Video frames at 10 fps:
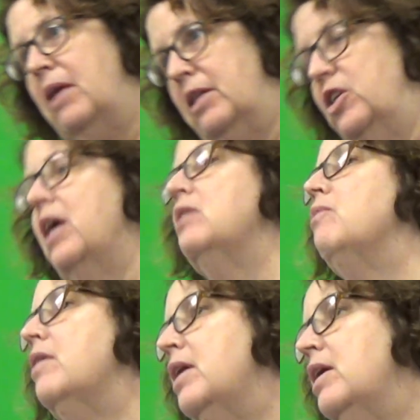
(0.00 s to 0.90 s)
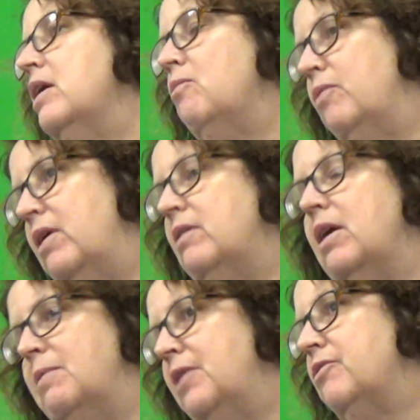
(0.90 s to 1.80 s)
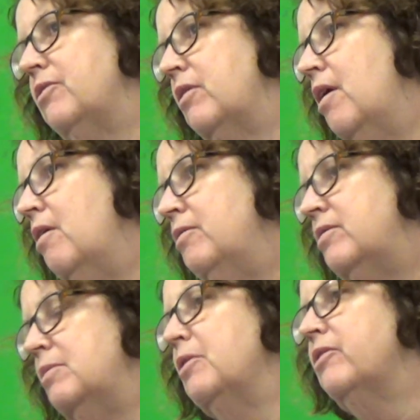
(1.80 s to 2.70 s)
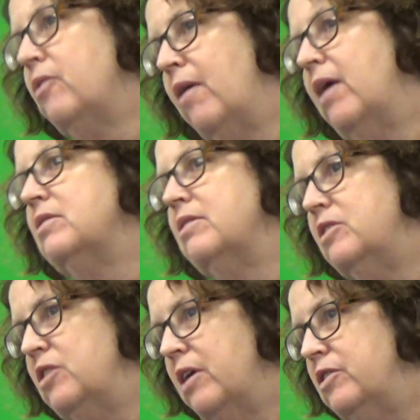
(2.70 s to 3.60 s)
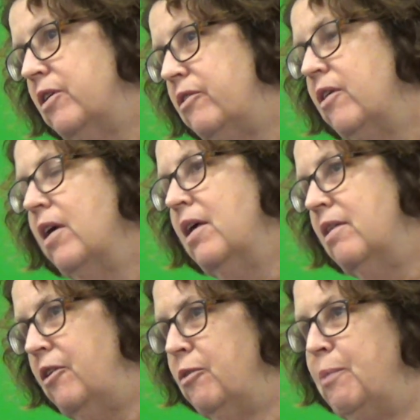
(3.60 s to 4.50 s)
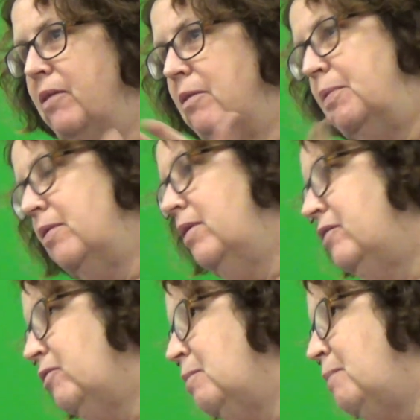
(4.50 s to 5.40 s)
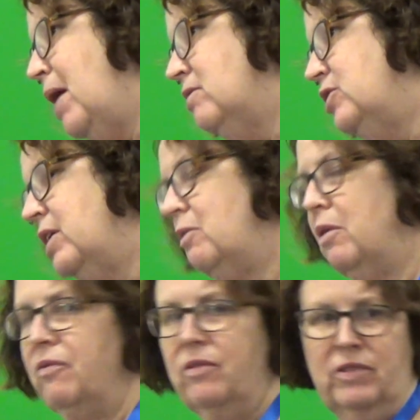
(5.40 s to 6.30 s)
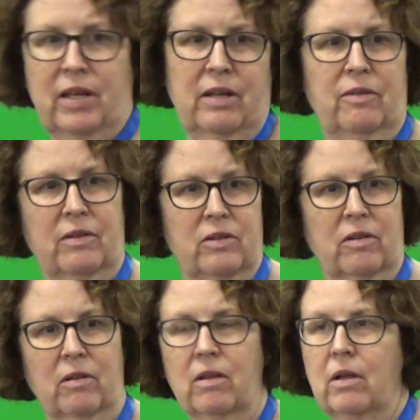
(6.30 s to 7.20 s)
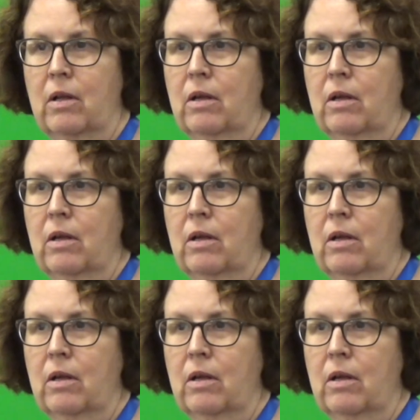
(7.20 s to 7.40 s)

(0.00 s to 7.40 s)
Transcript: in January, when the nominations close, the books go out to the judges. They spend the period from about January 15th until,